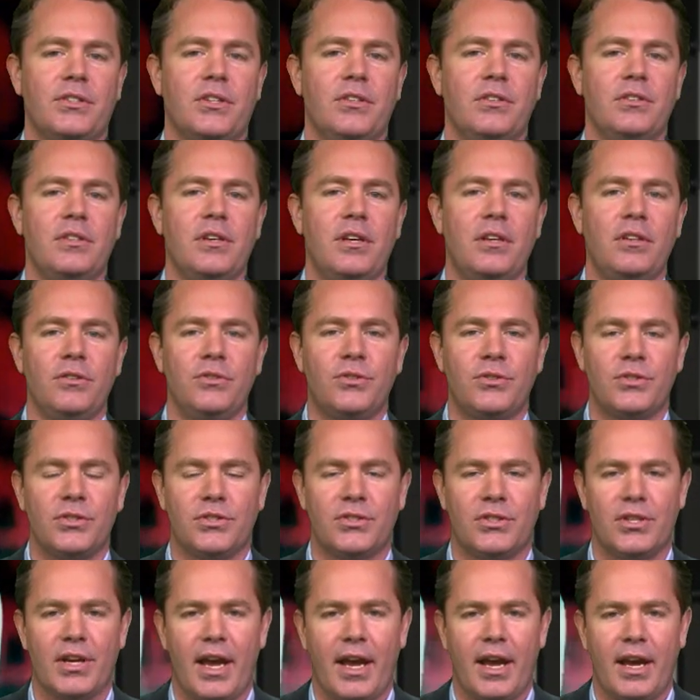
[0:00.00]
continues to
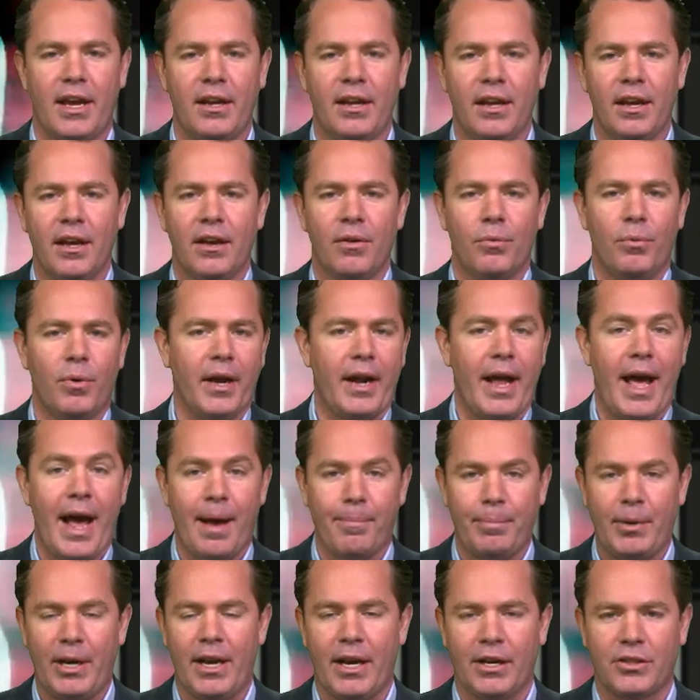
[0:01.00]
say what
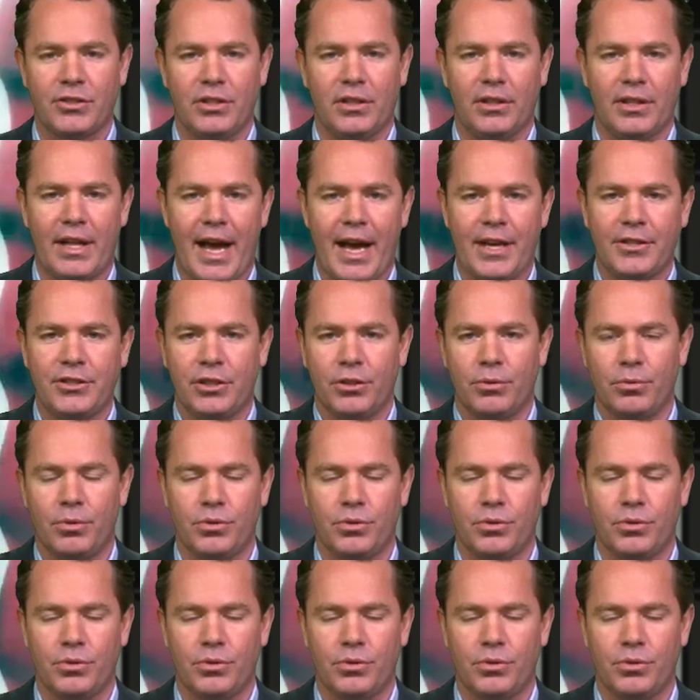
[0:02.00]
happened actually last year,